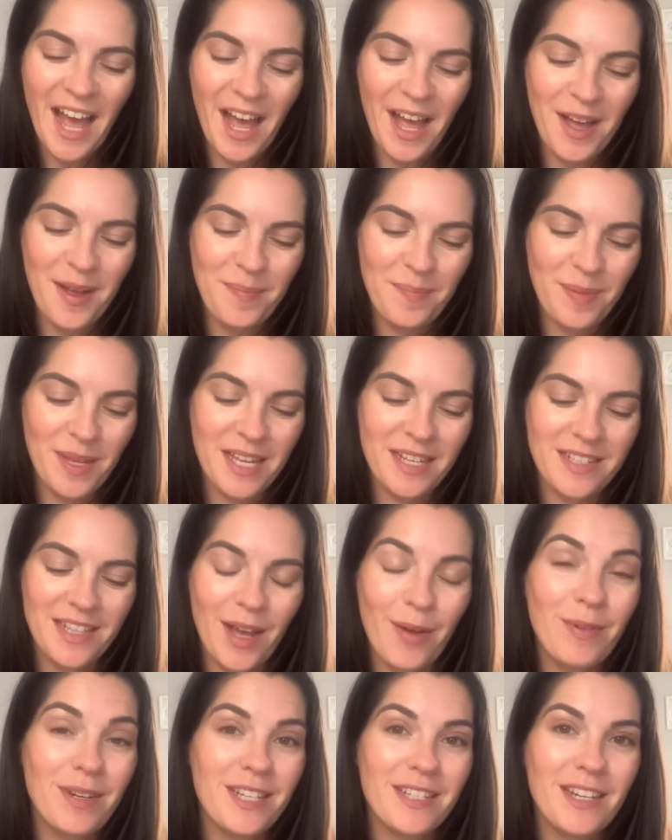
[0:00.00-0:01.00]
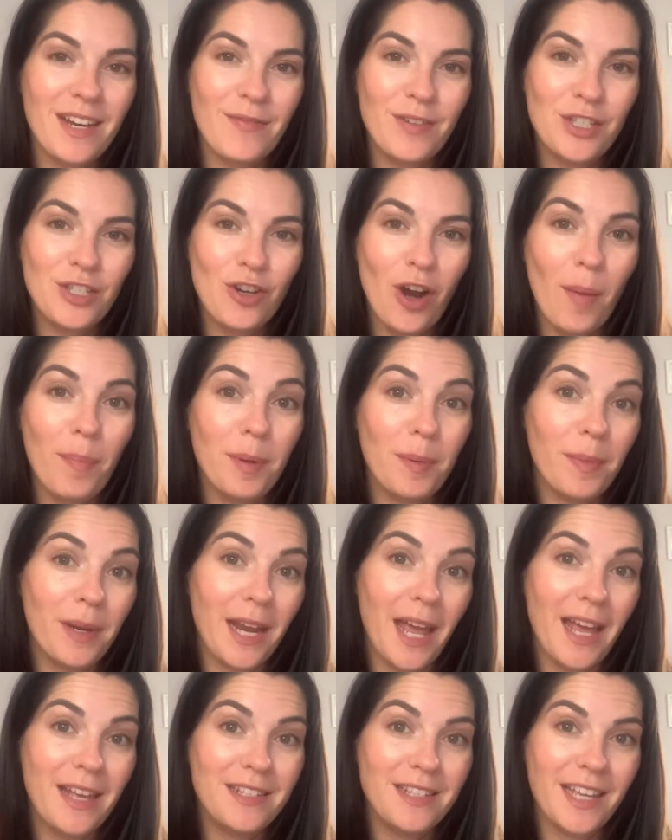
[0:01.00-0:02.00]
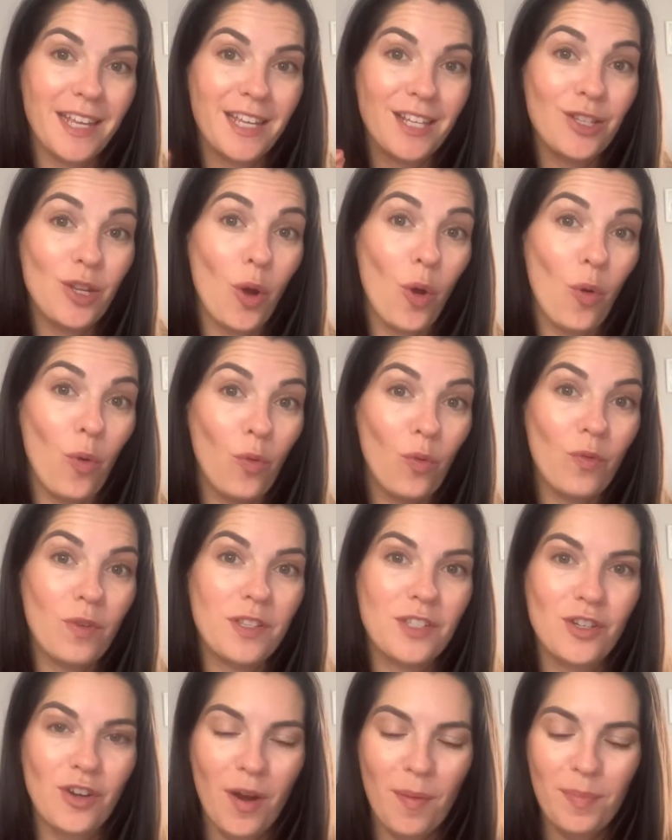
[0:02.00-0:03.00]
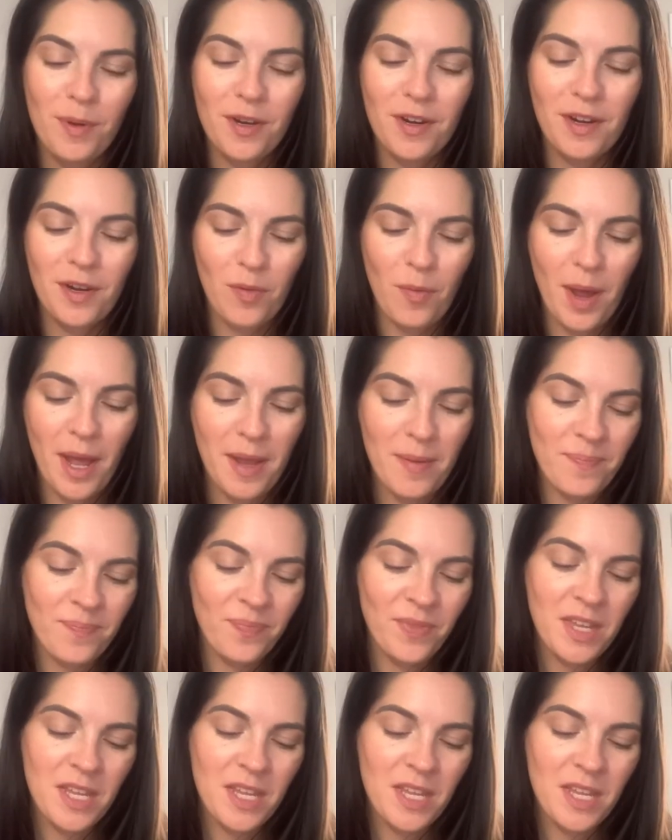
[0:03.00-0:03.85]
um, because that one doesn't have a stopper, but it has like its own stopper in a way.